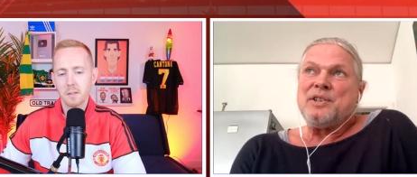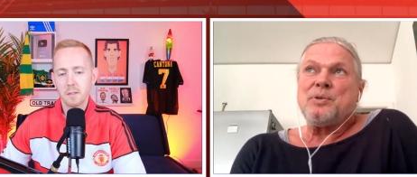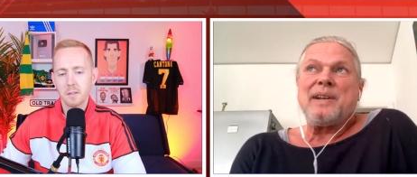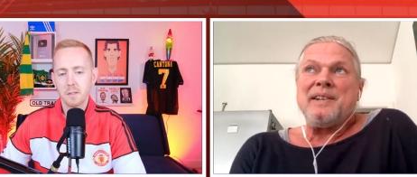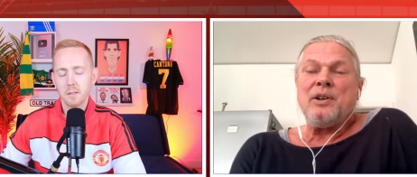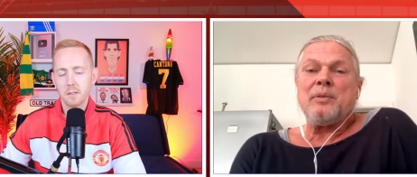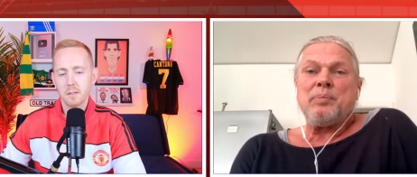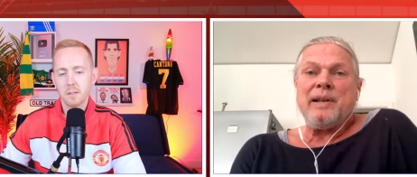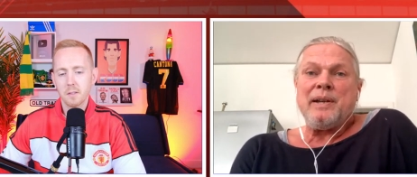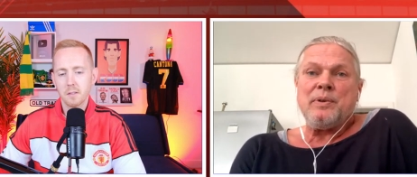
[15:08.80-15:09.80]
Speaker 1: you
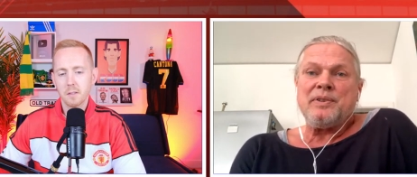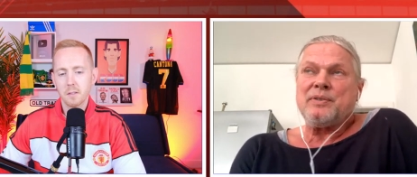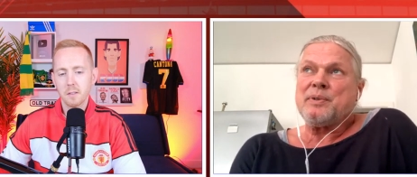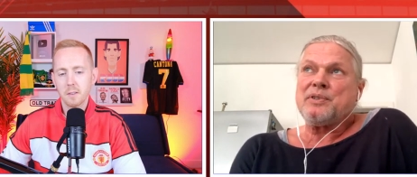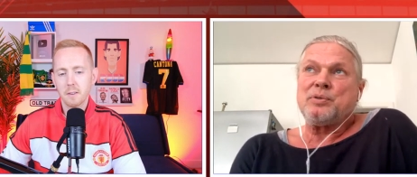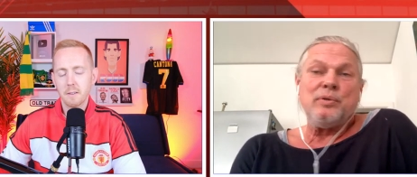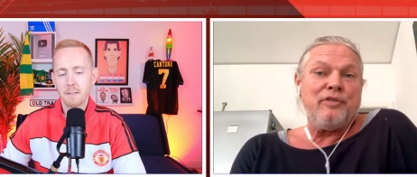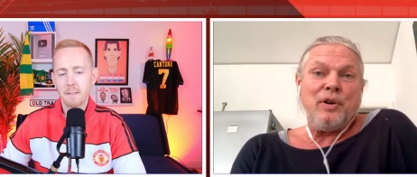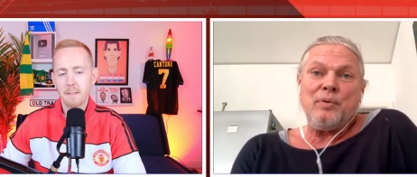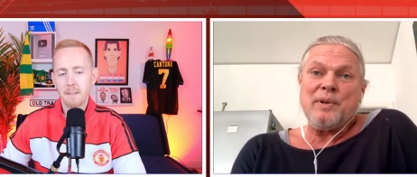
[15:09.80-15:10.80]
cannot play with with two
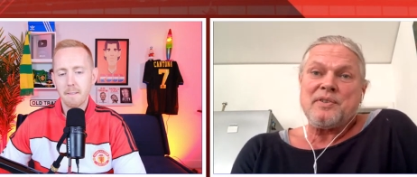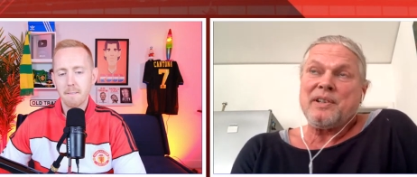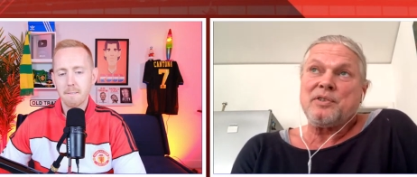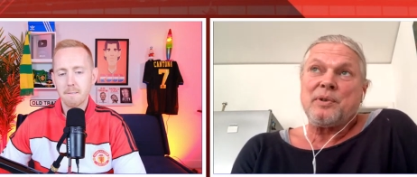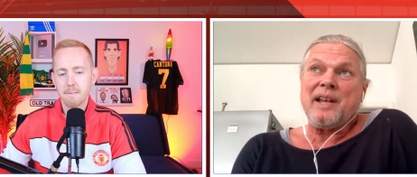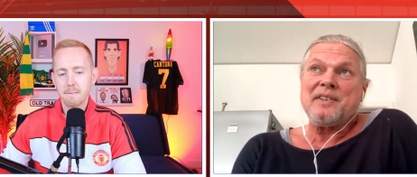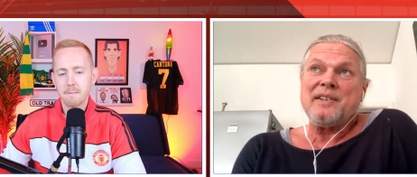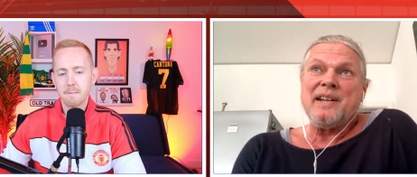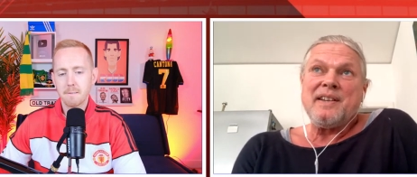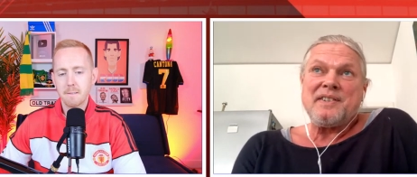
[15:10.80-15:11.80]
forwards that are
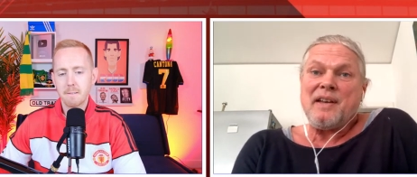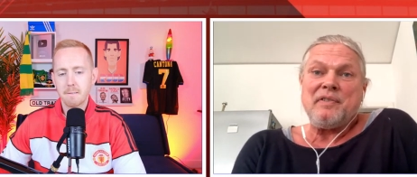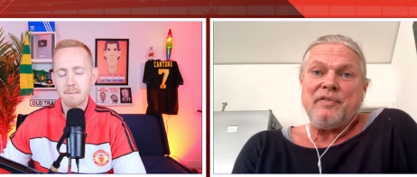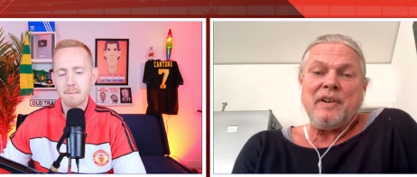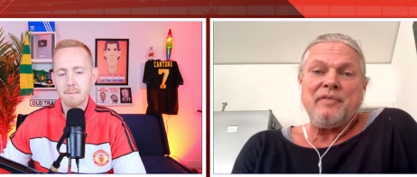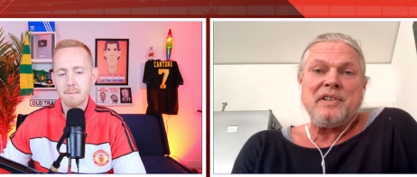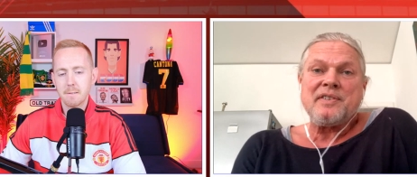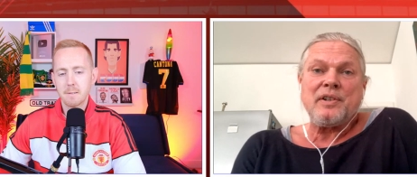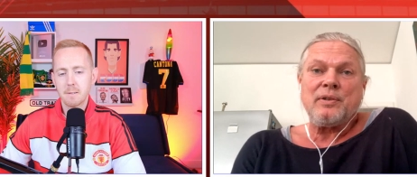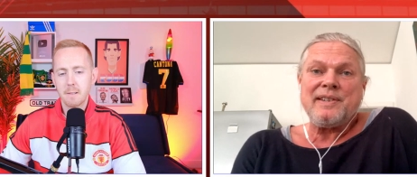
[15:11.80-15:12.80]
together seventy-five
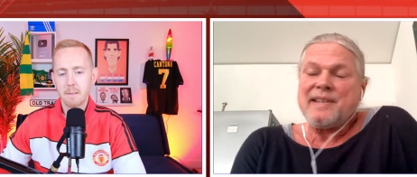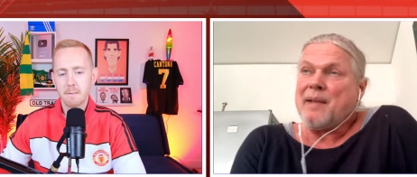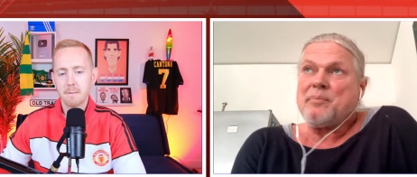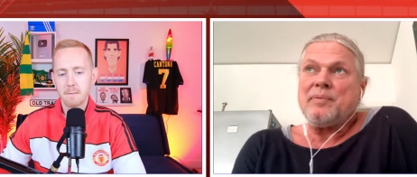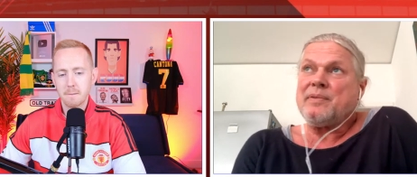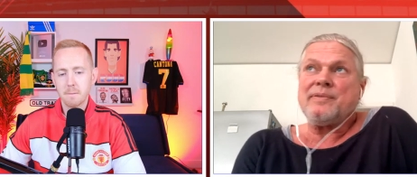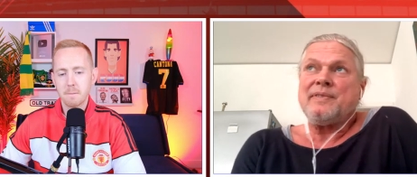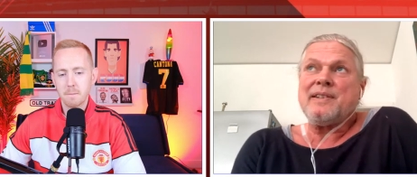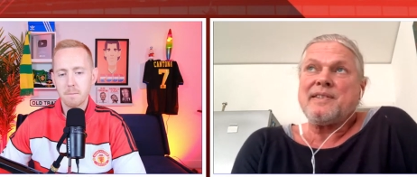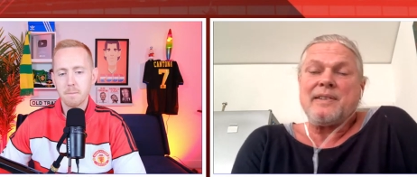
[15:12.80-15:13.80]
years old. It's un
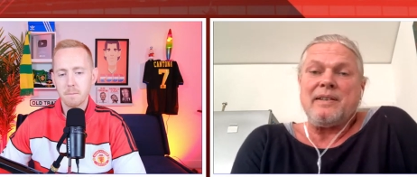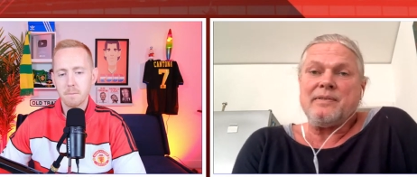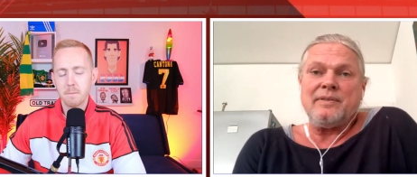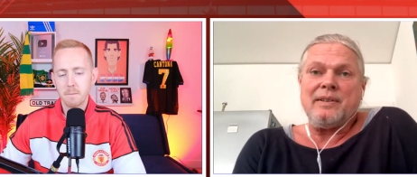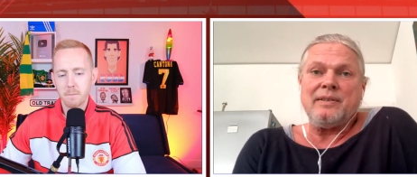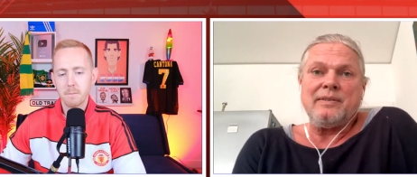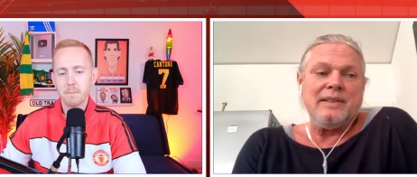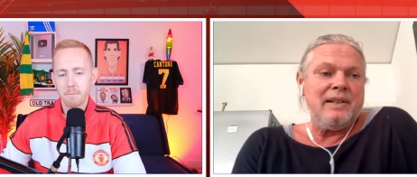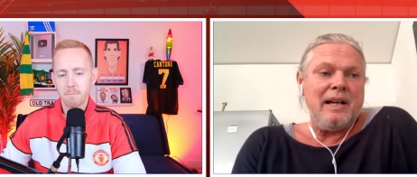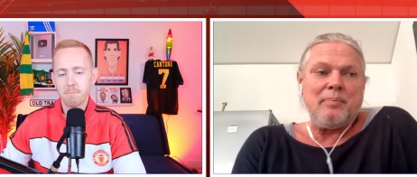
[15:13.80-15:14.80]
it's uh,
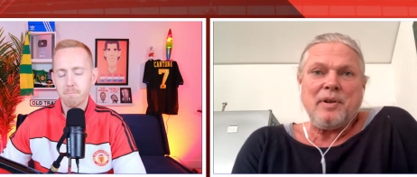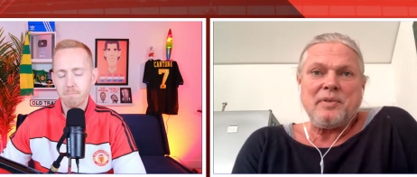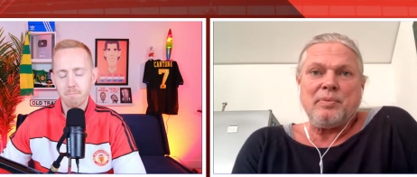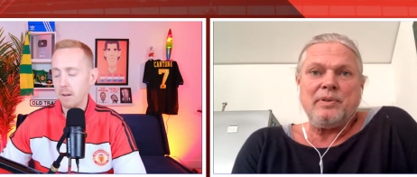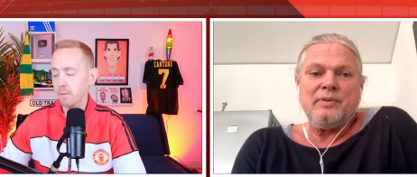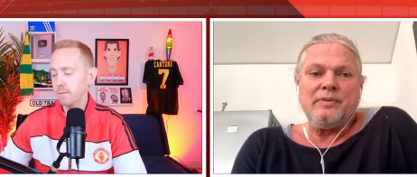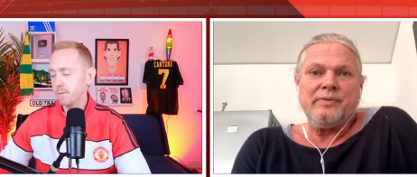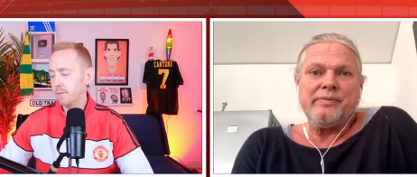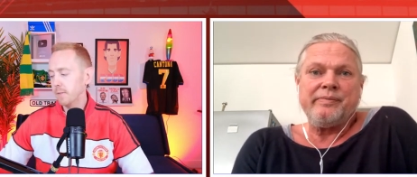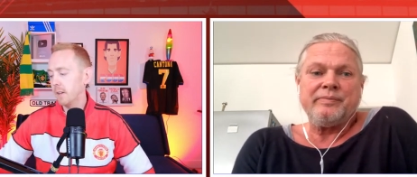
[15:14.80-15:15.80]
Speaker 2: impossible.
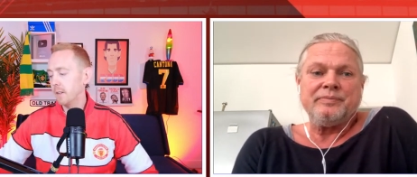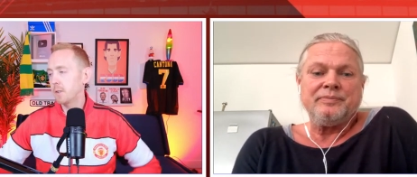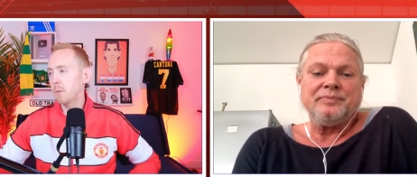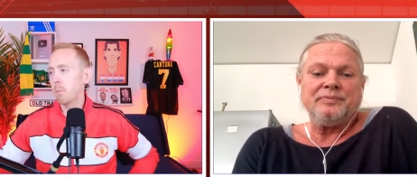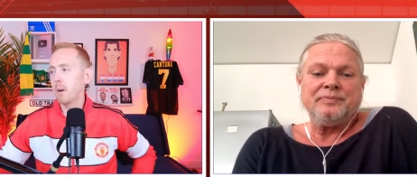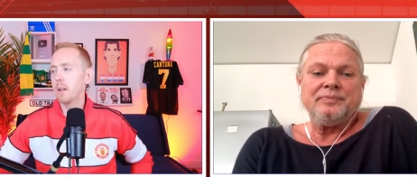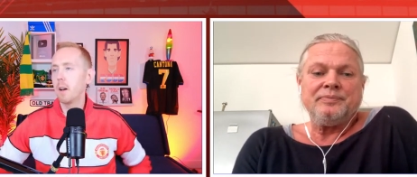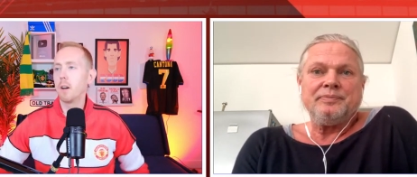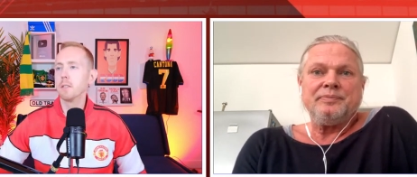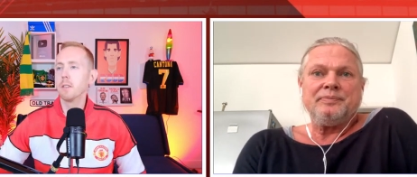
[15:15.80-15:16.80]
Yeah, it's completely
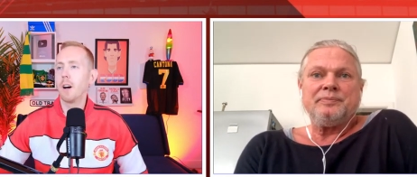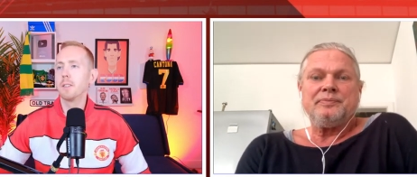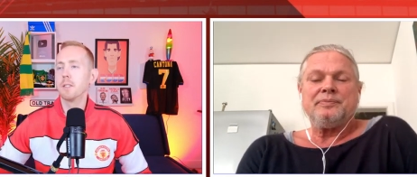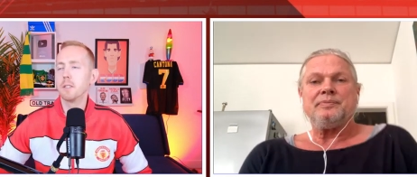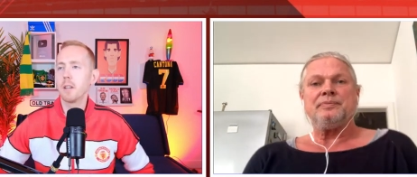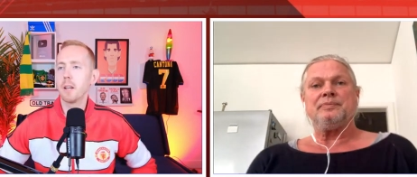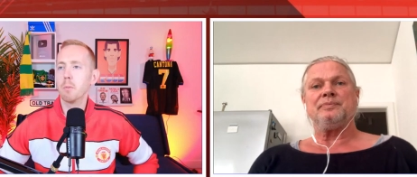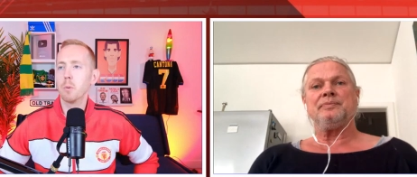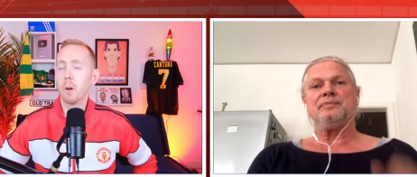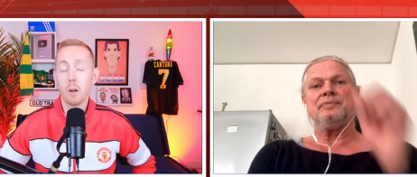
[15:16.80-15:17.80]
un
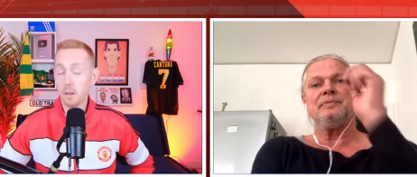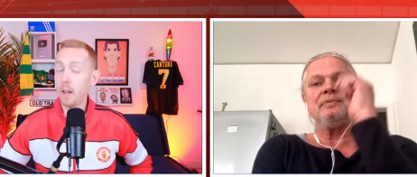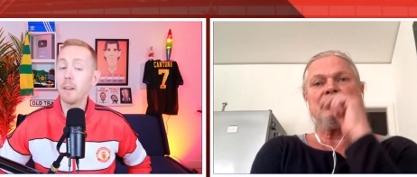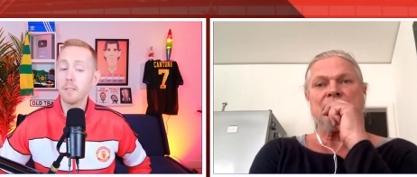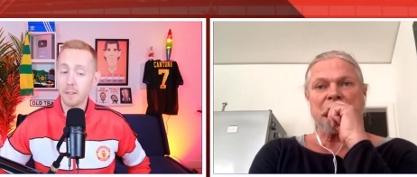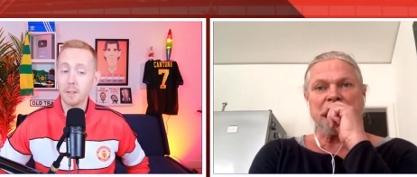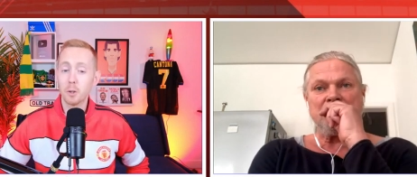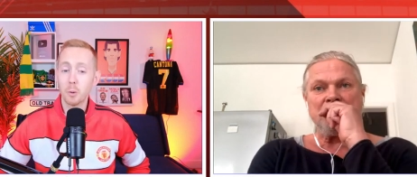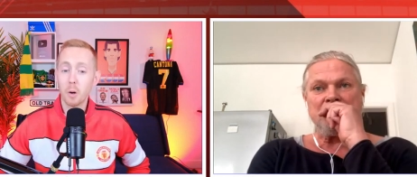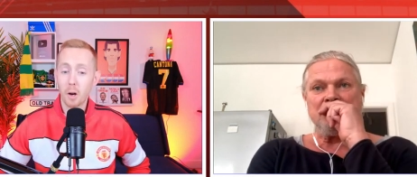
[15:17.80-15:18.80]
unsustainable. Uh, that I
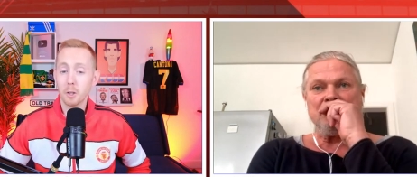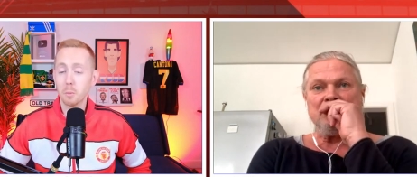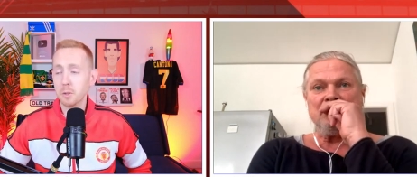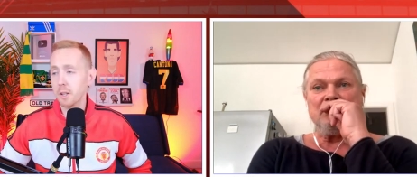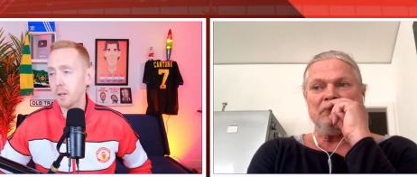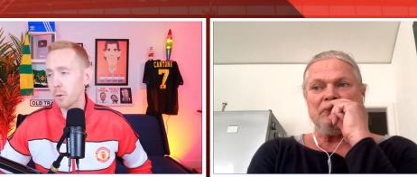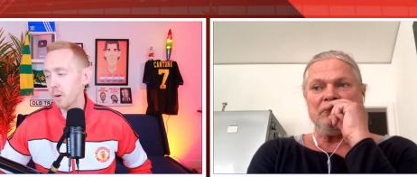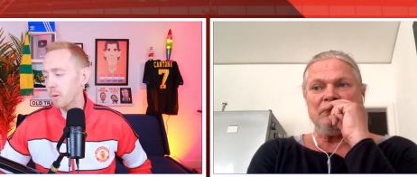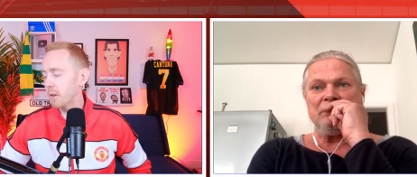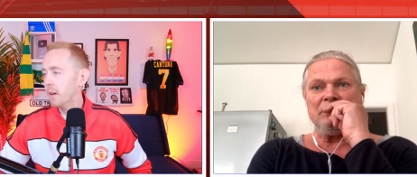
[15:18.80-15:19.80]
do one hundred percent agree
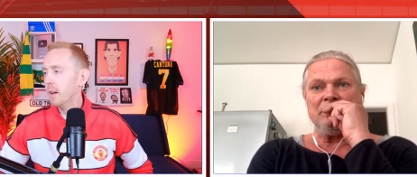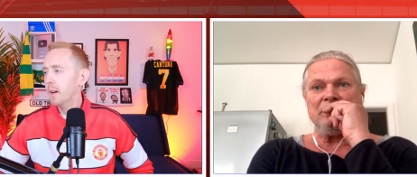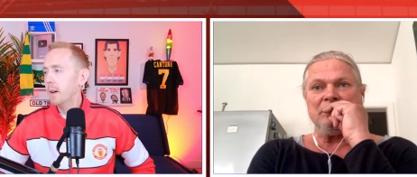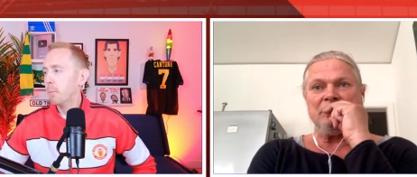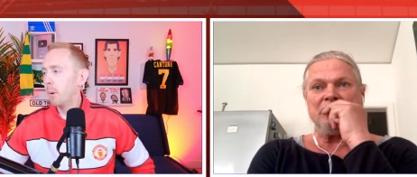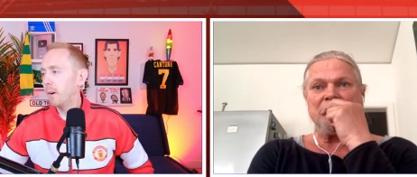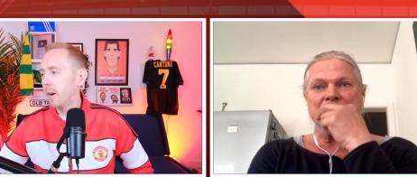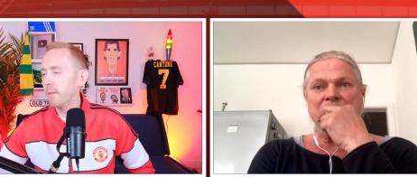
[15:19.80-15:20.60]
with. But